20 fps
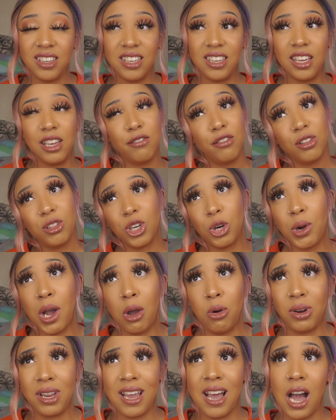Even though I
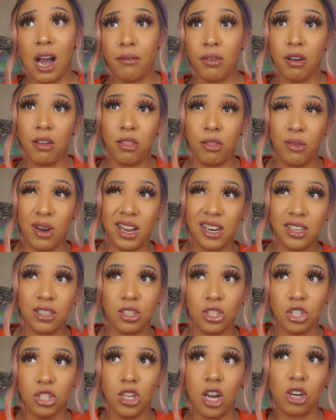already have arthritis,
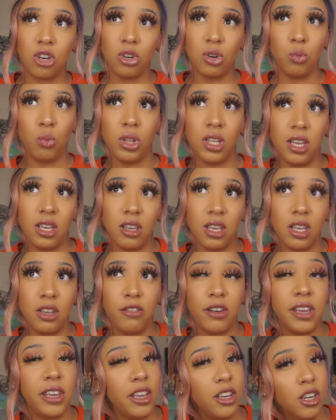so it's not going to really
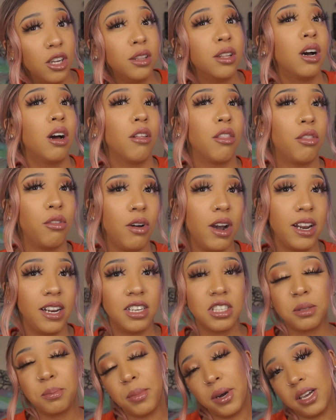heal the
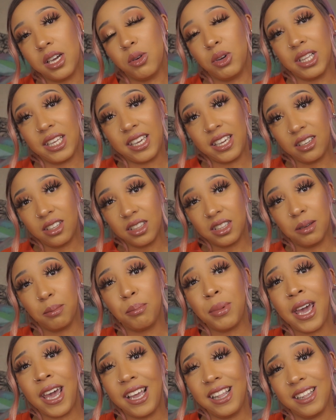arthritis, but it will heal the
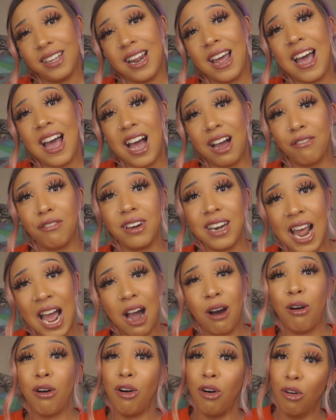pain that I have
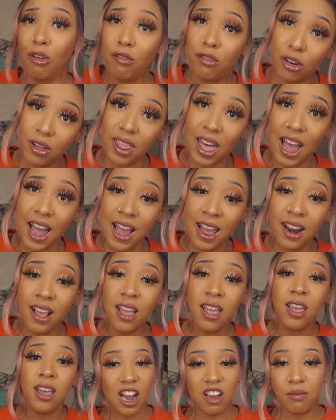now over that.
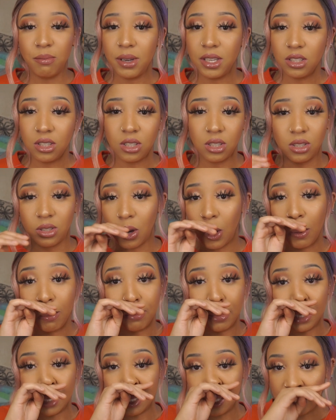I've been so
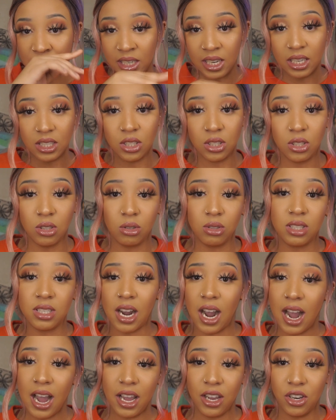busy and so
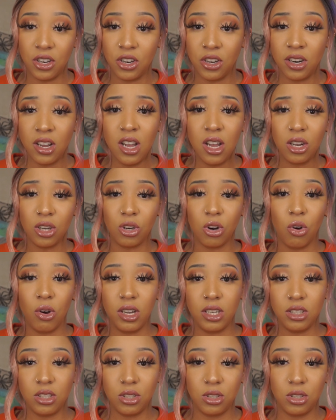tired going